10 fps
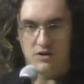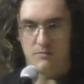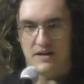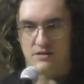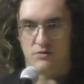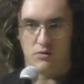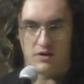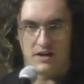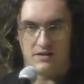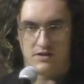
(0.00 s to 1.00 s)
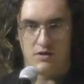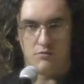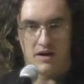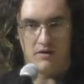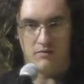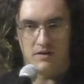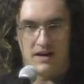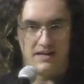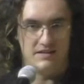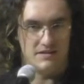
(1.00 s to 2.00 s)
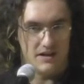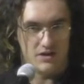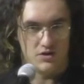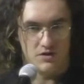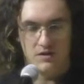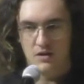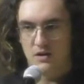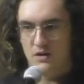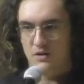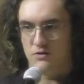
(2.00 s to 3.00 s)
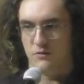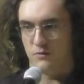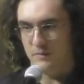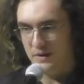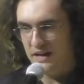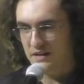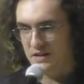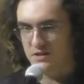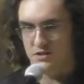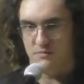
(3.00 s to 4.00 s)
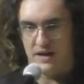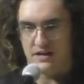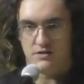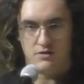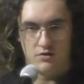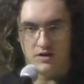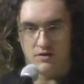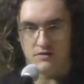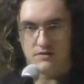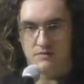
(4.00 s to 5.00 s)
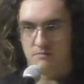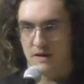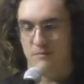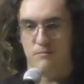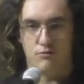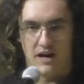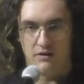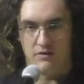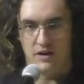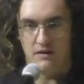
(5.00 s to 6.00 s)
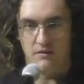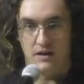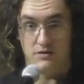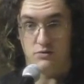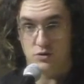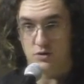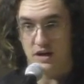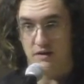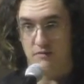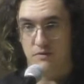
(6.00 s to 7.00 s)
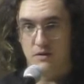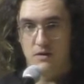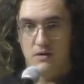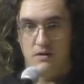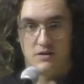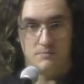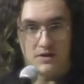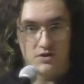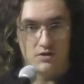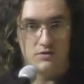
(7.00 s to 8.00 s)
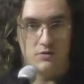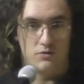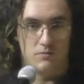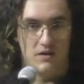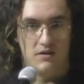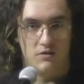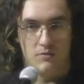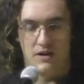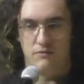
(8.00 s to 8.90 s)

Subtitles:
So if you've been paying attention the past 2 years, and prior to that, as you should have, especially on social media, you may have noticed stories that people will post of